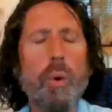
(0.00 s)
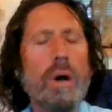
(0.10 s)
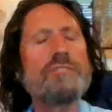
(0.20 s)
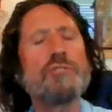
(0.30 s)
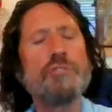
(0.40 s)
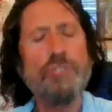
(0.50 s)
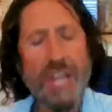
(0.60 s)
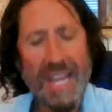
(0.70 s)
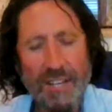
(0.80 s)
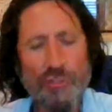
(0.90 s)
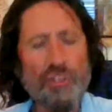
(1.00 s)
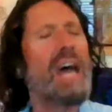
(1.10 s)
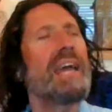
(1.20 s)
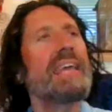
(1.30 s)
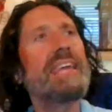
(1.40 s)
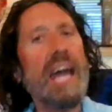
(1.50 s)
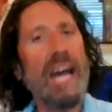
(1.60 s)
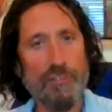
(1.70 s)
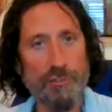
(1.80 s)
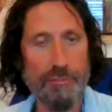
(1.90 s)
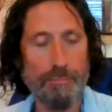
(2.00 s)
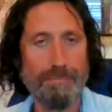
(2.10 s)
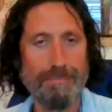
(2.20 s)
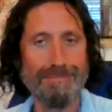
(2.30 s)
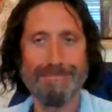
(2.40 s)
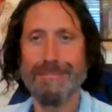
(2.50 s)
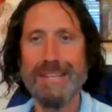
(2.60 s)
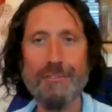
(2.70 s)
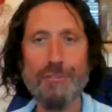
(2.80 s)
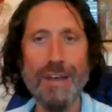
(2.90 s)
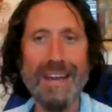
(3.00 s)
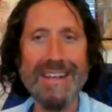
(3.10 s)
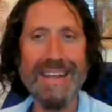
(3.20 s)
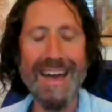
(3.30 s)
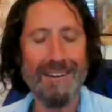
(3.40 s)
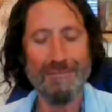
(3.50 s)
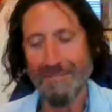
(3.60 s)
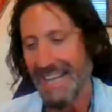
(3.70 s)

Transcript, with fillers: What changed? Yes. Yes, I have.